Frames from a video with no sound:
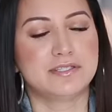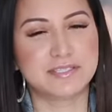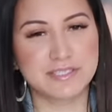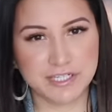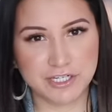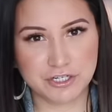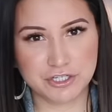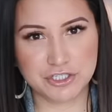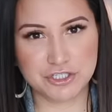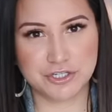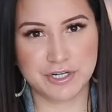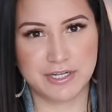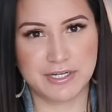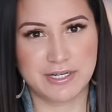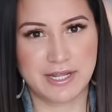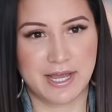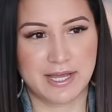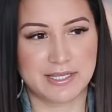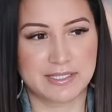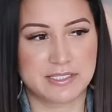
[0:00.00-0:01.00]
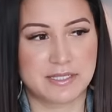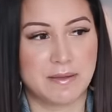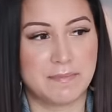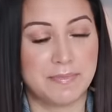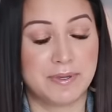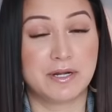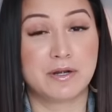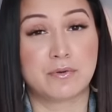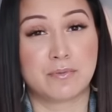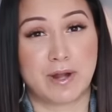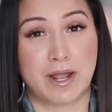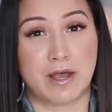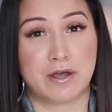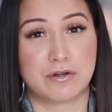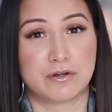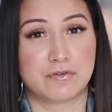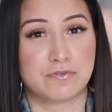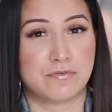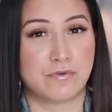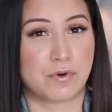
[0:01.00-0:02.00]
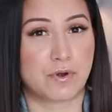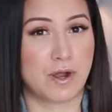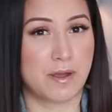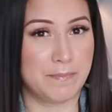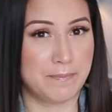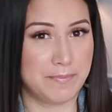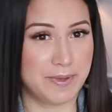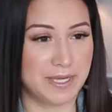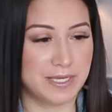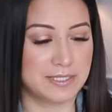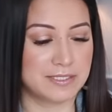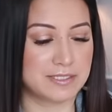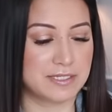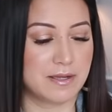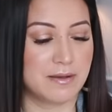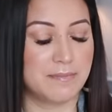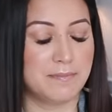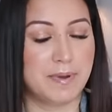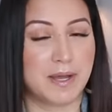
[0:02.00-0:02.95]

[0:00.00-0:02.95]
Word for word: The sneaker trend has been around for a bit,